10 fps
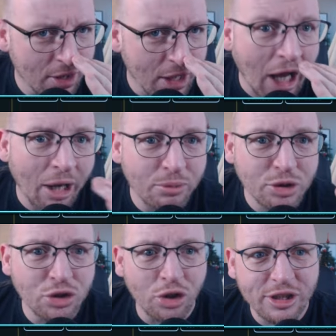I
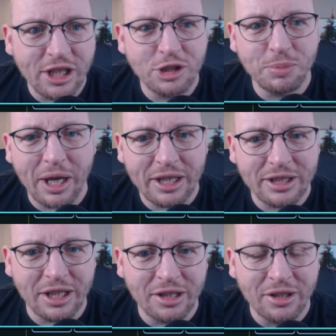was not
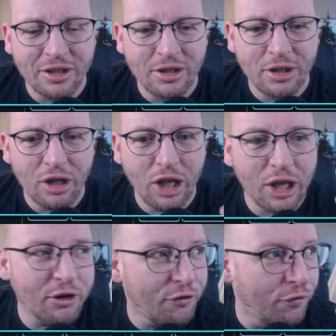expecting
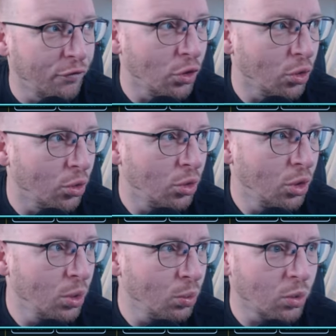a
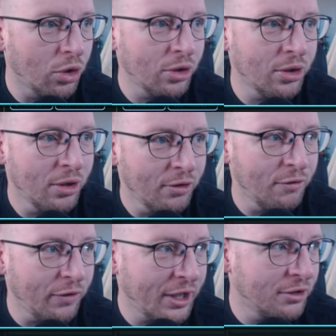4-1
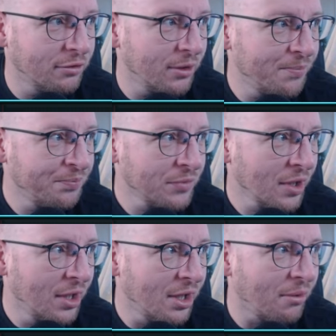victory.
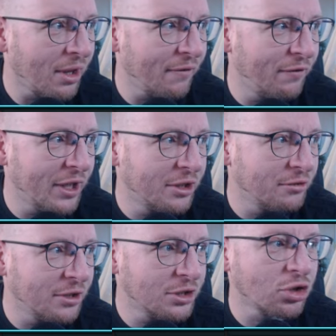Now, that
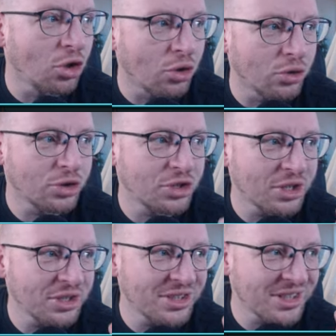victory saw us
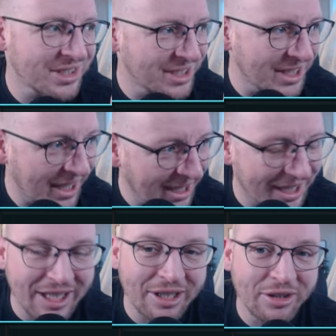
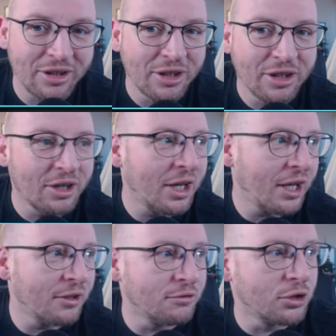sneak in
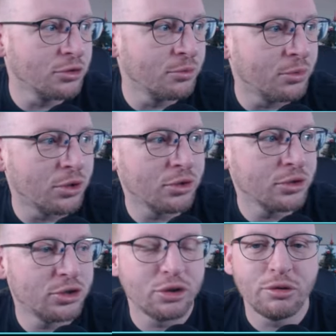ahead of
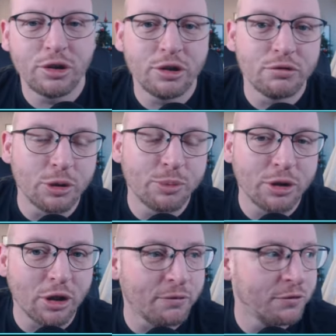Rosenborg to the Europa
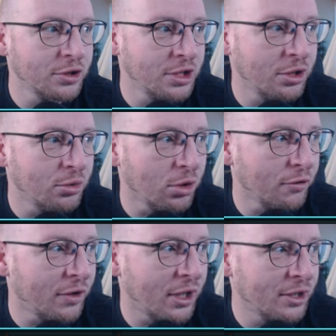Conference League
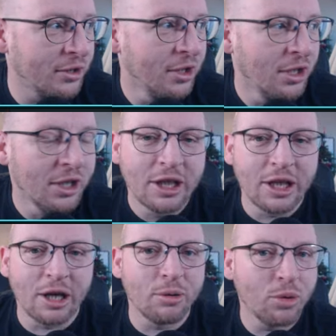qualifying.
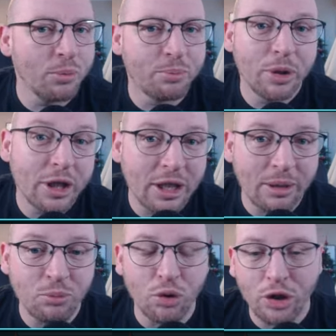Now, Bodø
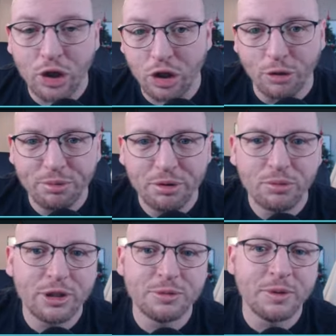Glimt won the cup,
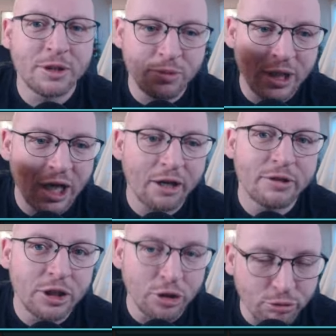which means we are
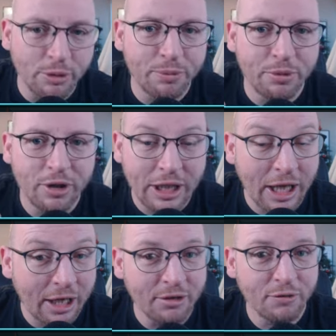in Europe
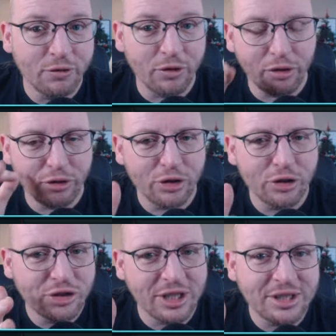again. For the
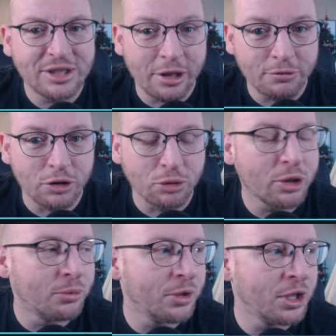third season in a row, we're
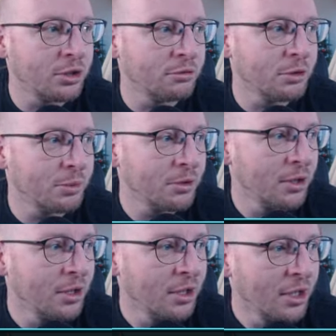going to be in Europe.
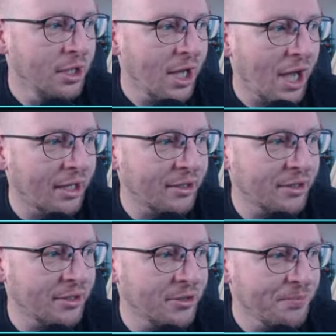
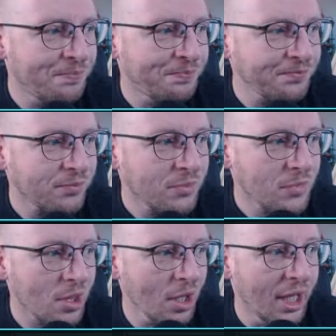And
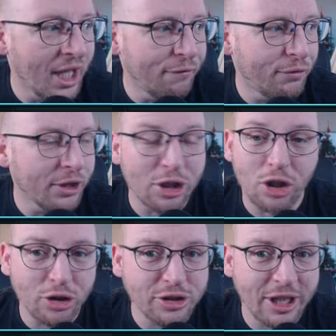if we had
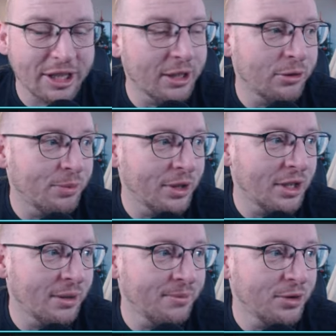lost that game to Bodø
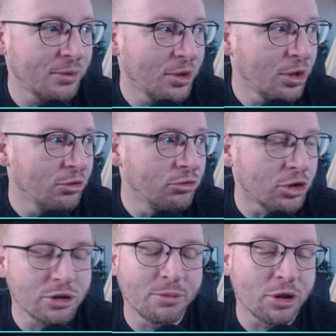Glimt,
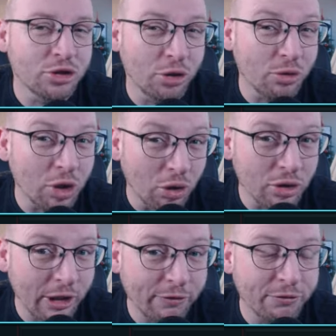Rosenborg, due to goal
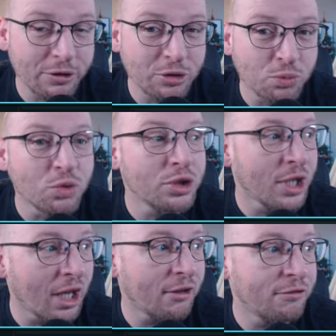difference, would
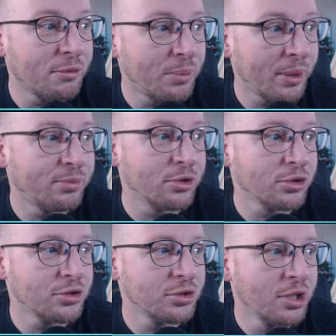have pipped
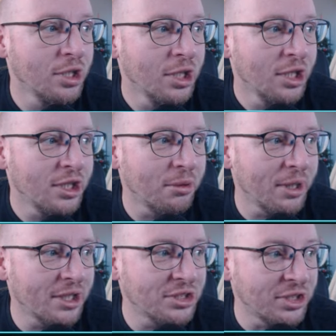us. Now, we
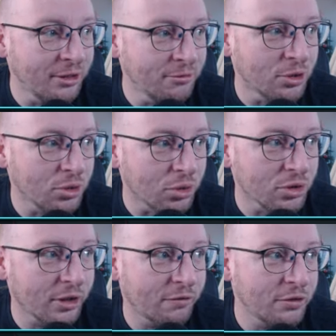had a
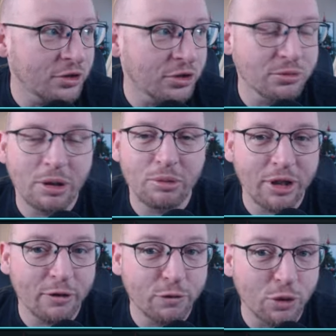0-goal difference as well with
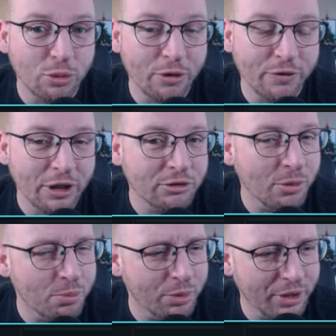that 4-1
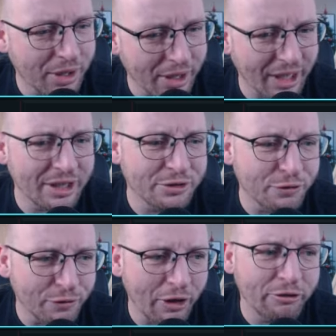victory. But that is
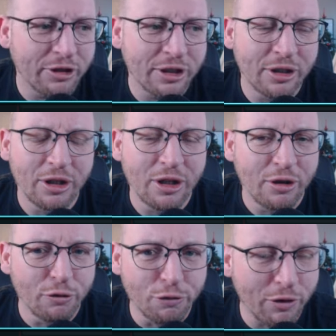very,
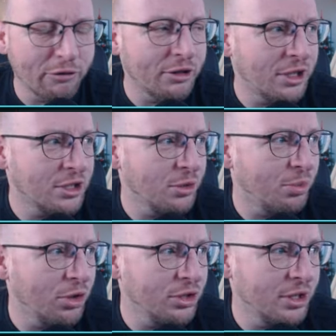very
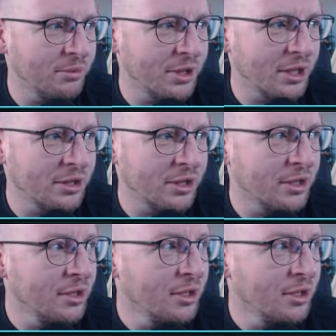disappointing, I'm telling you.